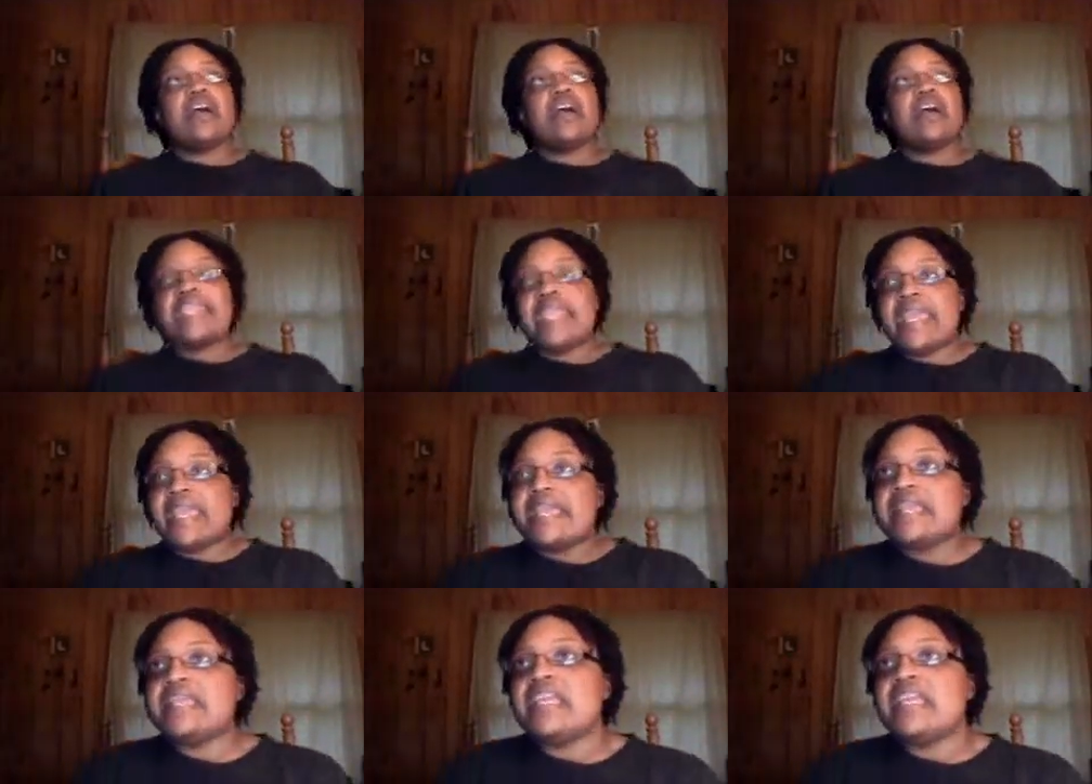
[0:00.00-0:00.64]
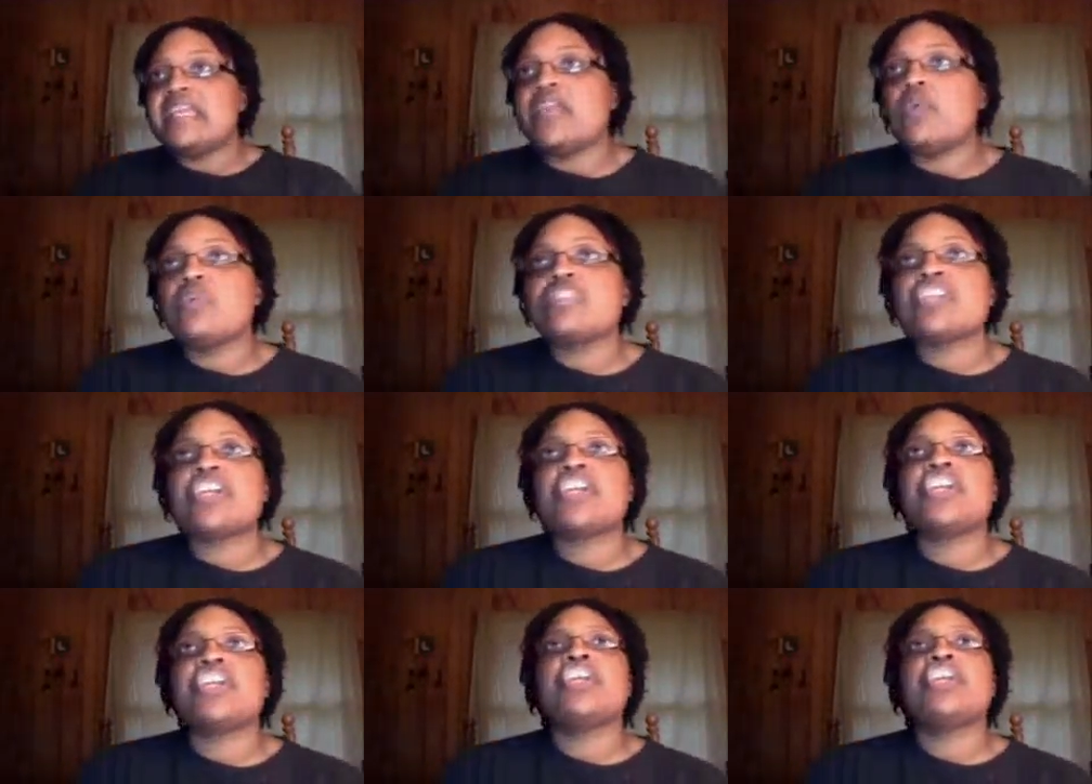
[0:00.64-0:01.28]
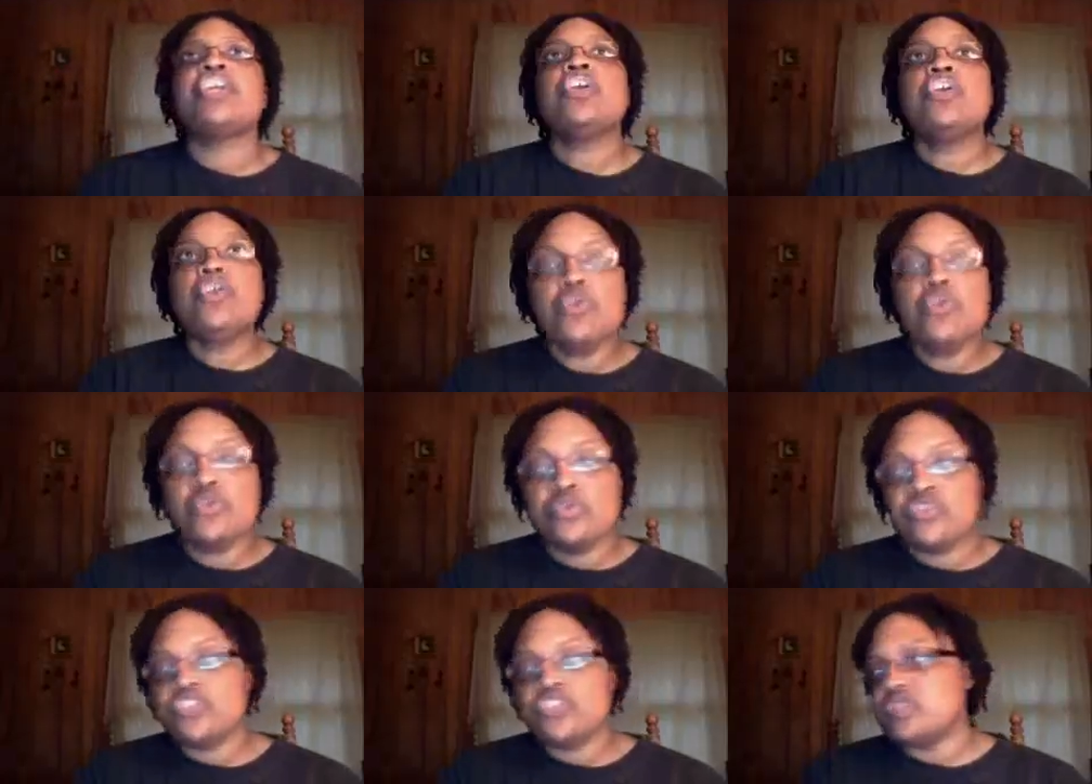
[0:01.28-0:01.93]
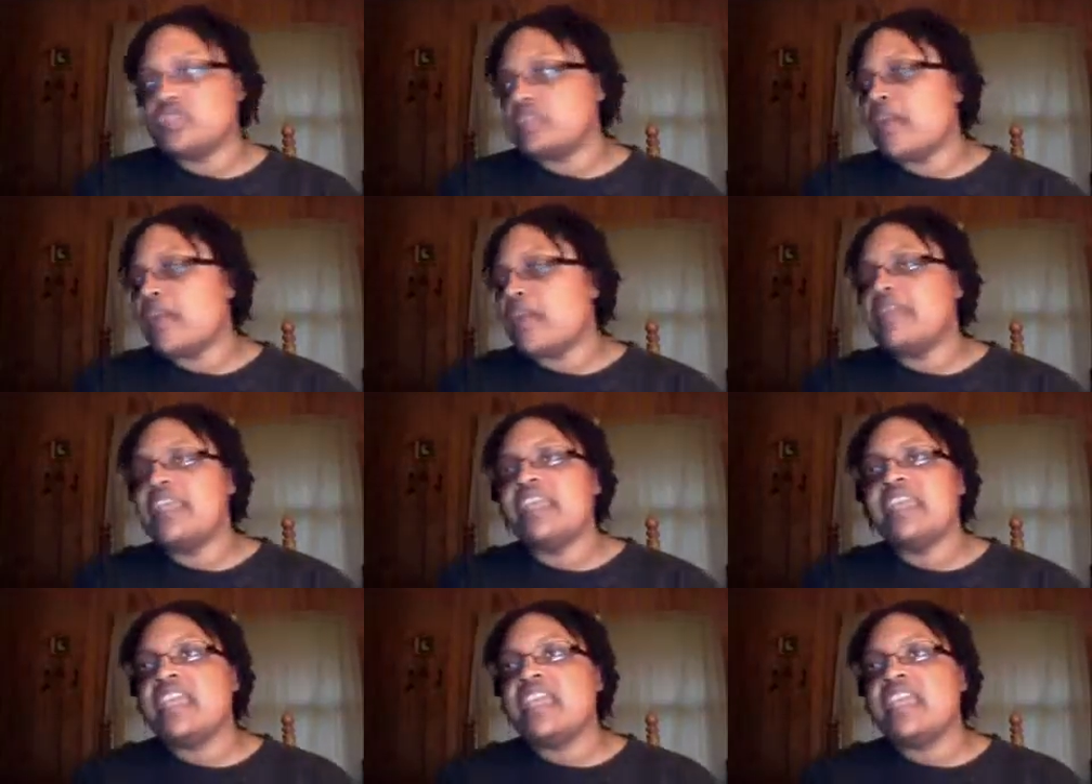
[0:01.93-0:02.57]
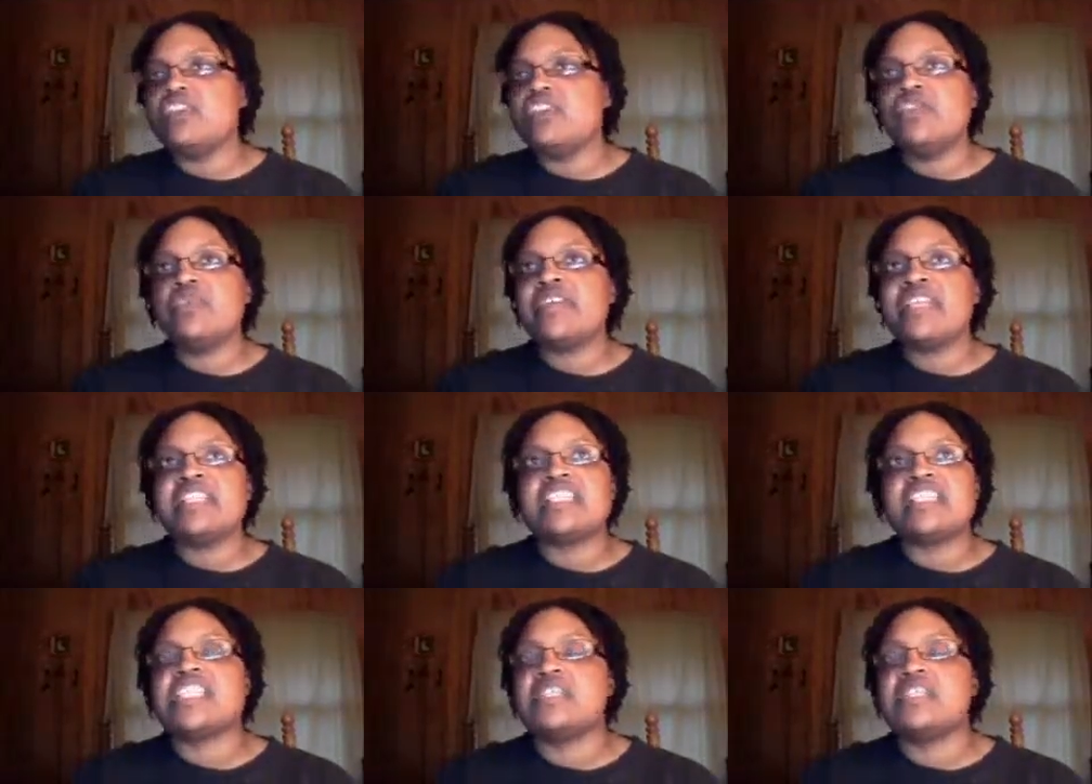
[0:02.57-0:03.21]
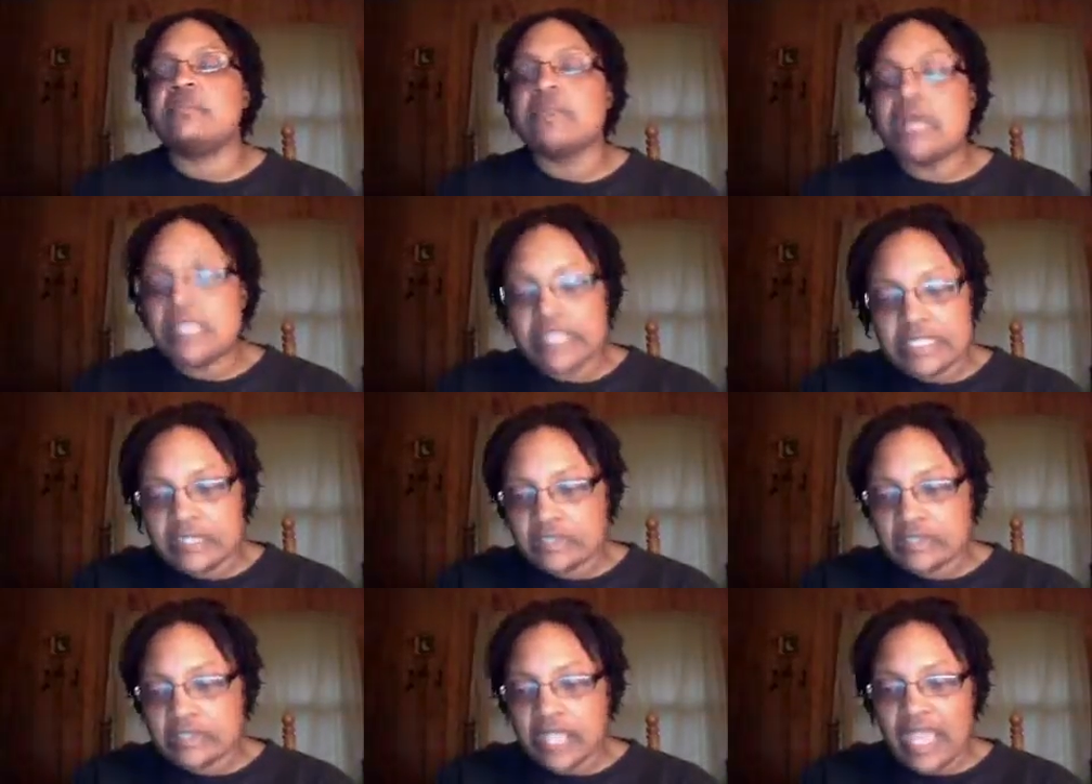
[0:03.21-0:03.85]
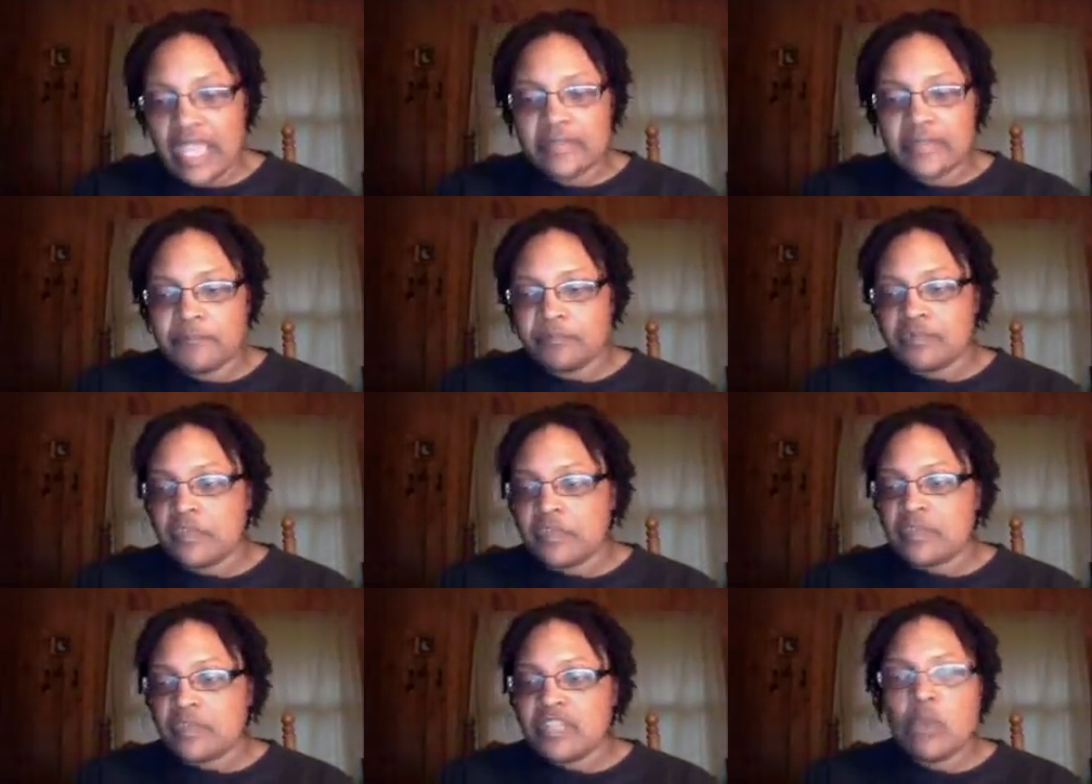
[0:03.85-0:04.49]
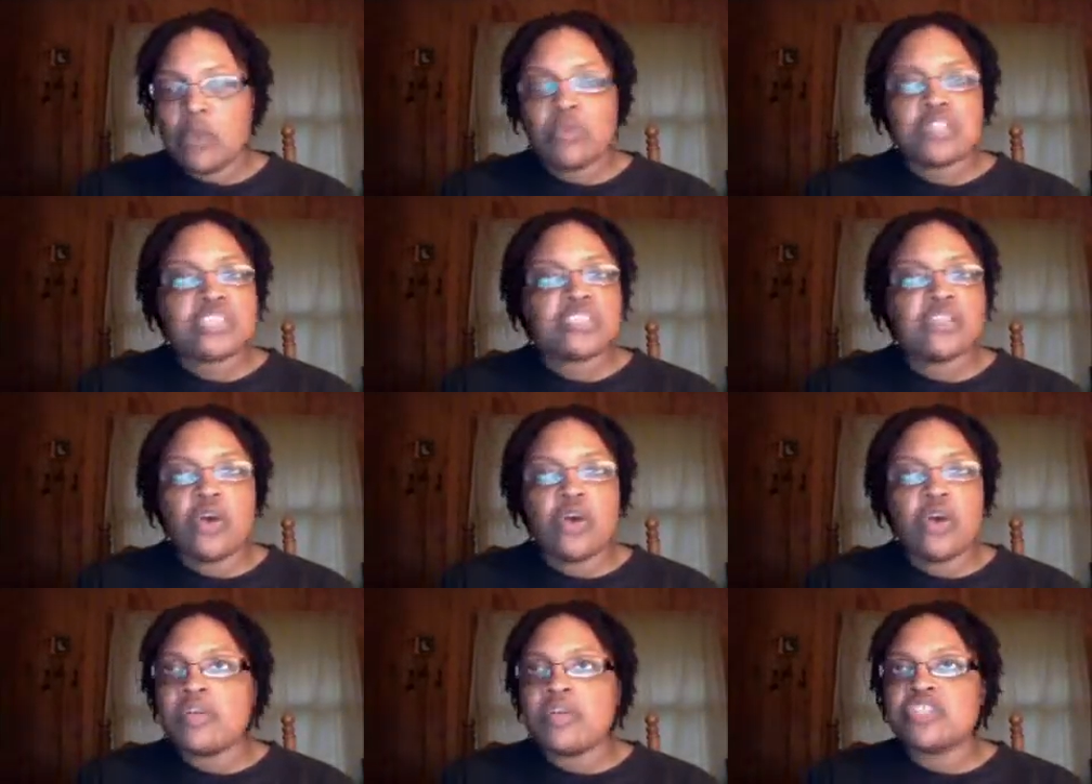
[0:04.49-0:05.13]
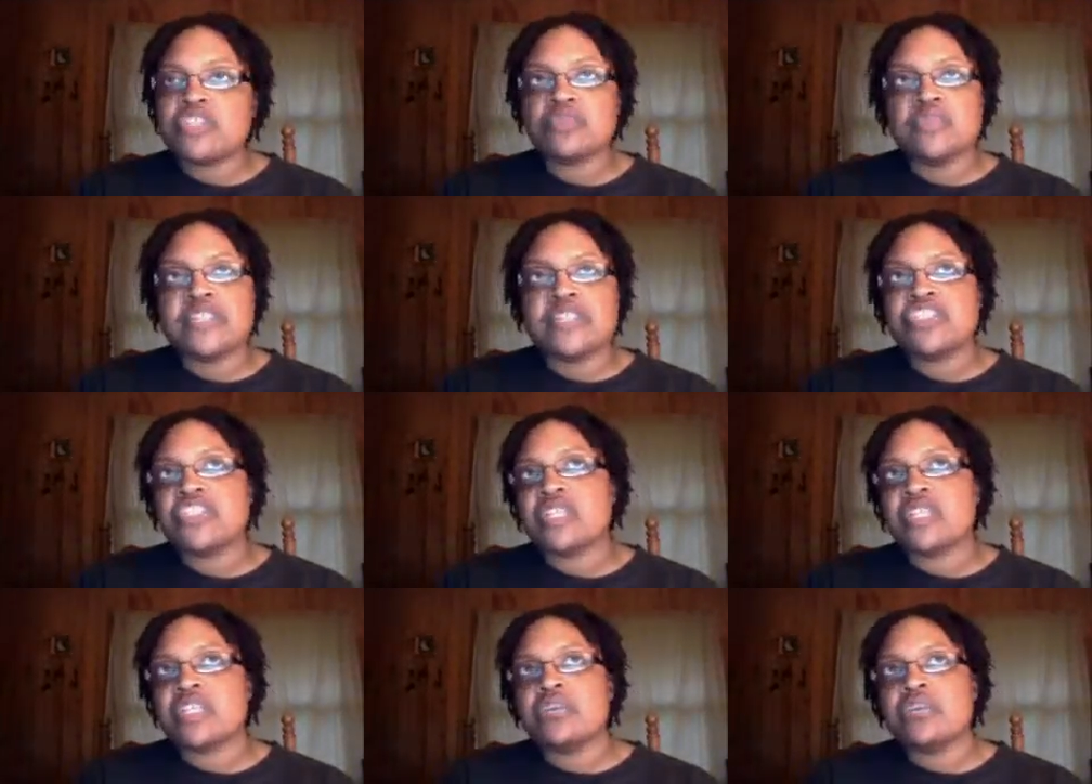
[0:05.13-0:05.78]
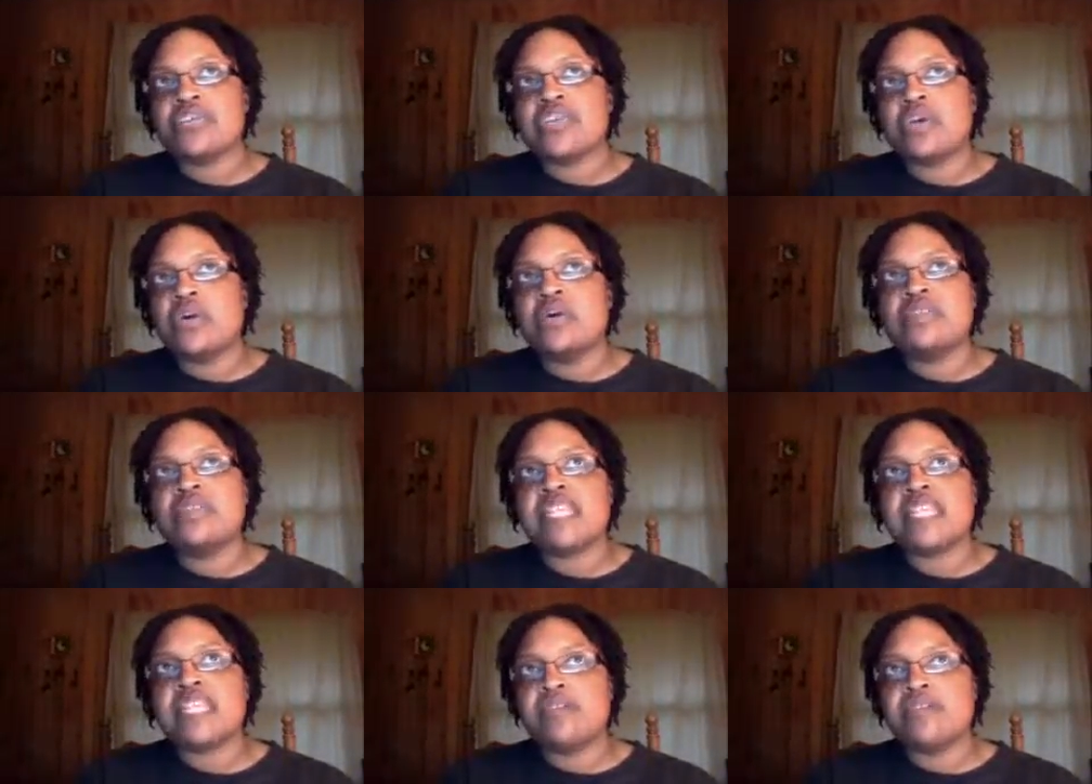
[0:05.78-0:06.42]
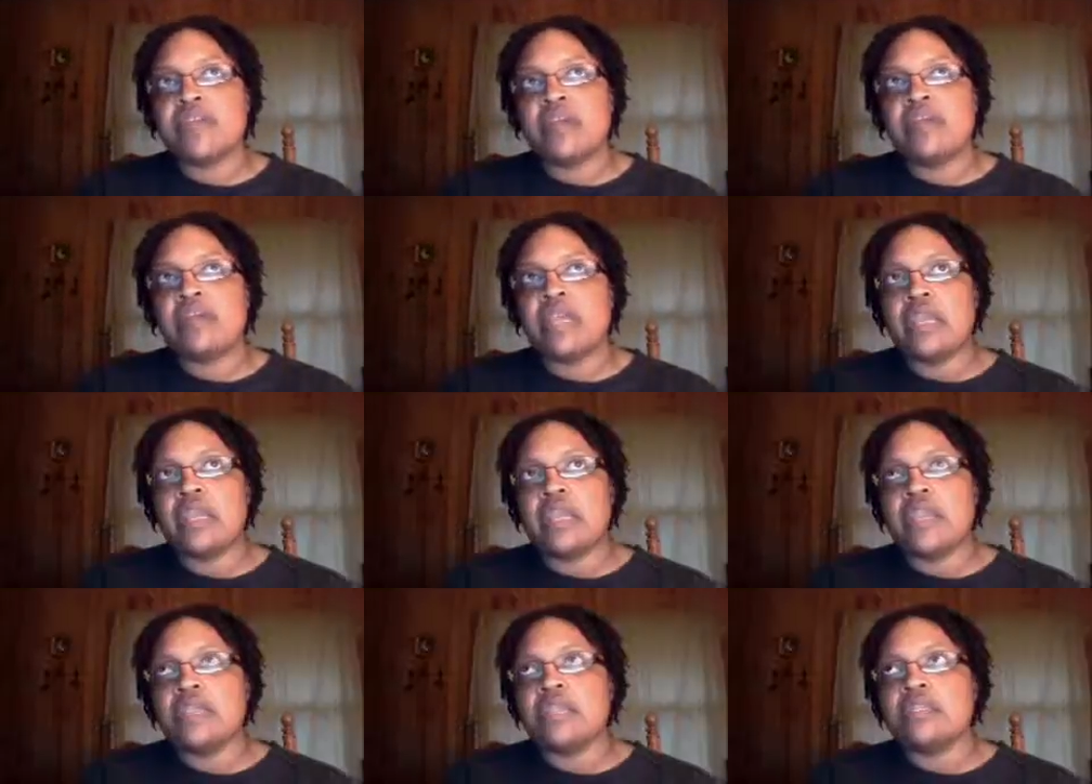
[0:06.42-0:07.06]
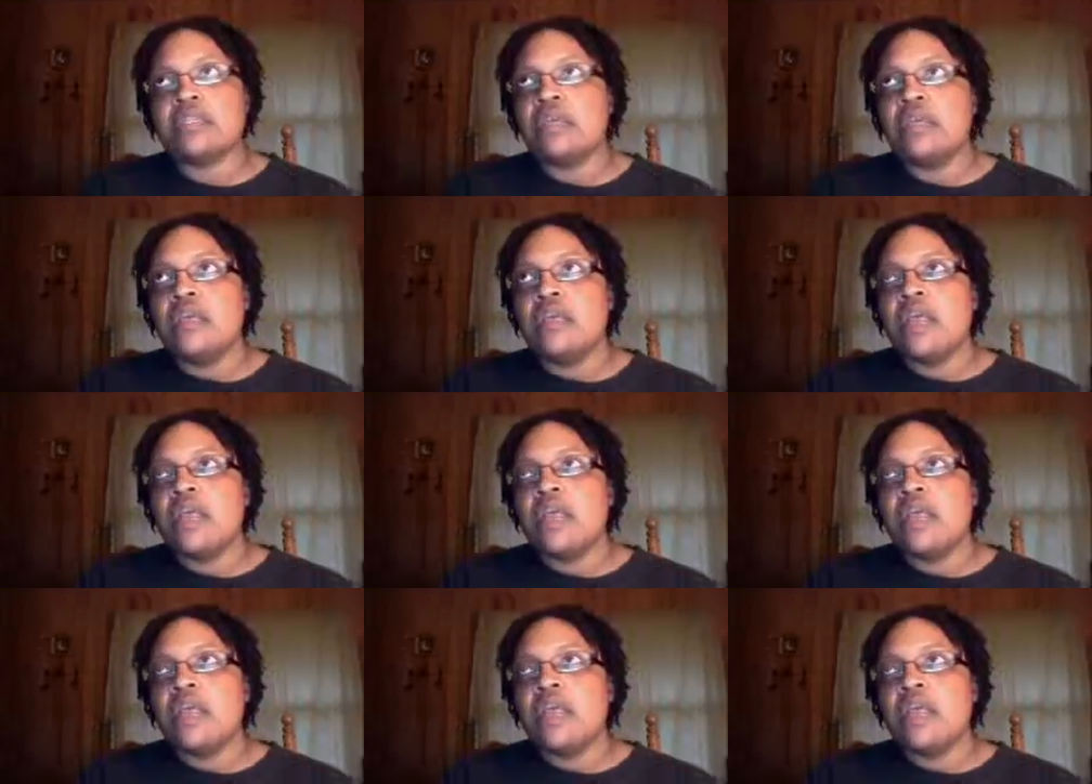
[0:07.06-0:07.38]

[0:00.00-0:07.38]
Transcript: again, it was a huge I mean, it, you can smell it. Like, there was so much religious undertones at the very end.